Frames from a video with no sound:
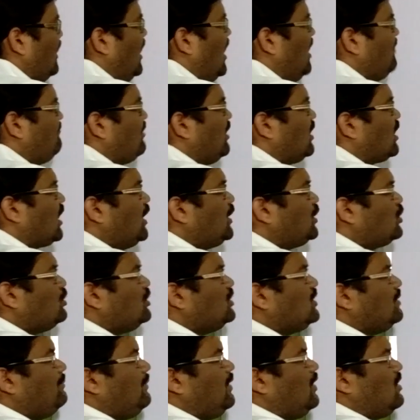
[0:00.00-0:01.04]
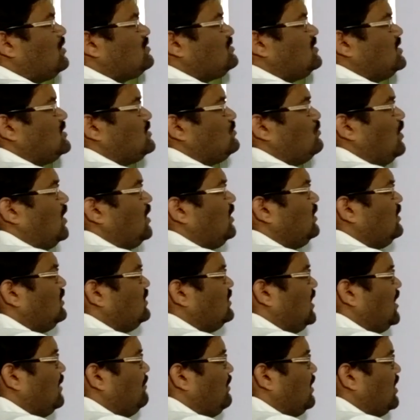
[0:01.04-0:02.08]
it will continue the meiosis
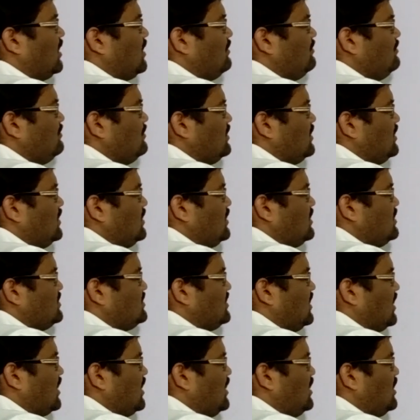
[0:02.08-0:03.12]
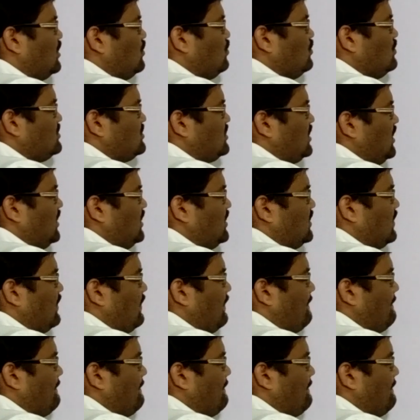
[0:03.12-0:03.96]
1, then become secondary oocyte.